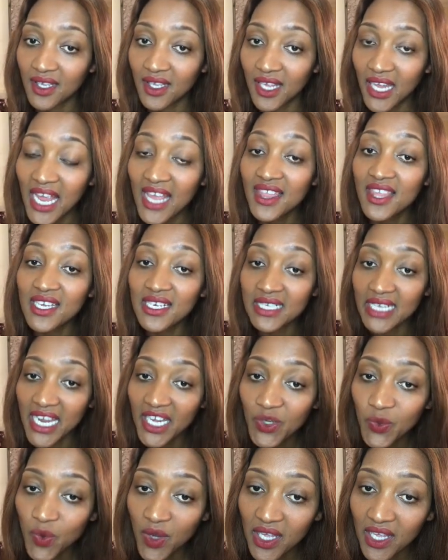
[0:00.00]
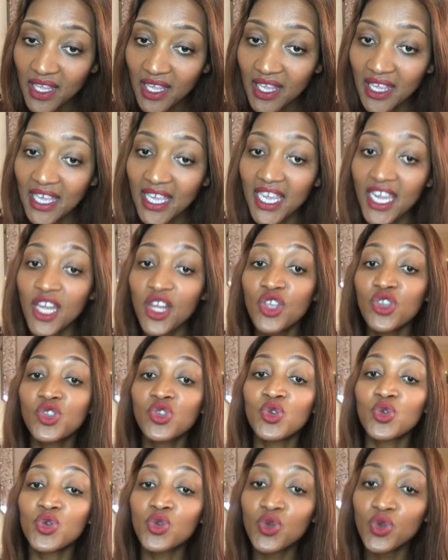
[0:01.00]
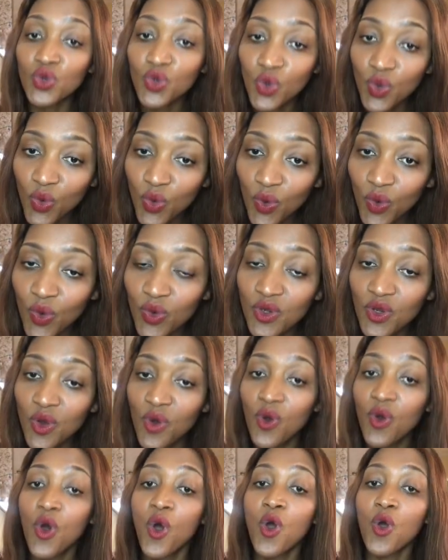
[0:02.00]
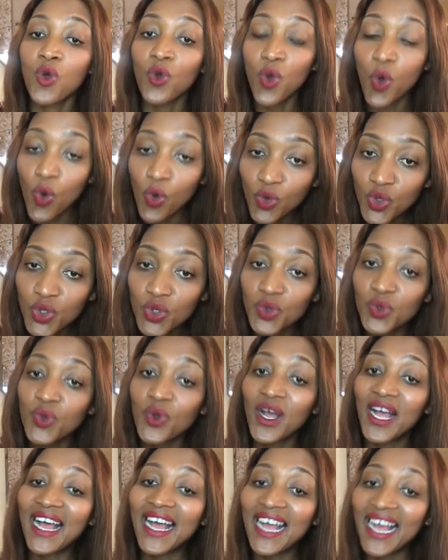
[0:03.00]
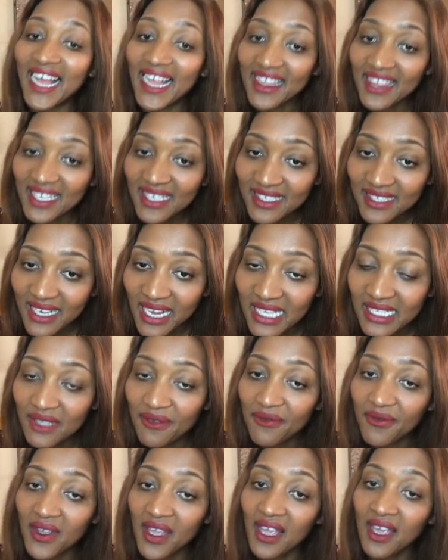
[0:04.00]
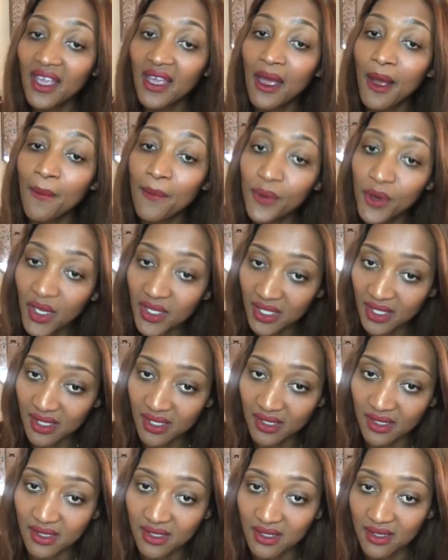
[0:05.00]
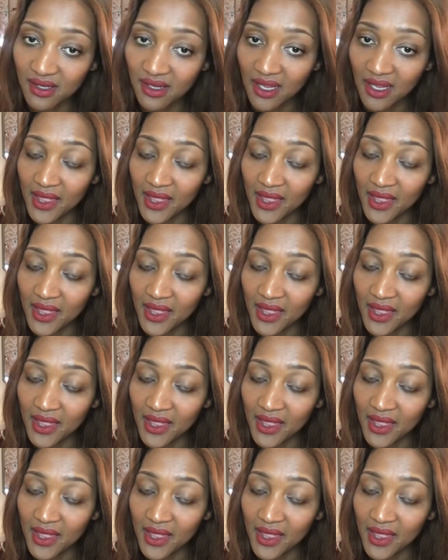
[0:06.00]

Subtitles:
And the right way, it is to go through the transfer processes.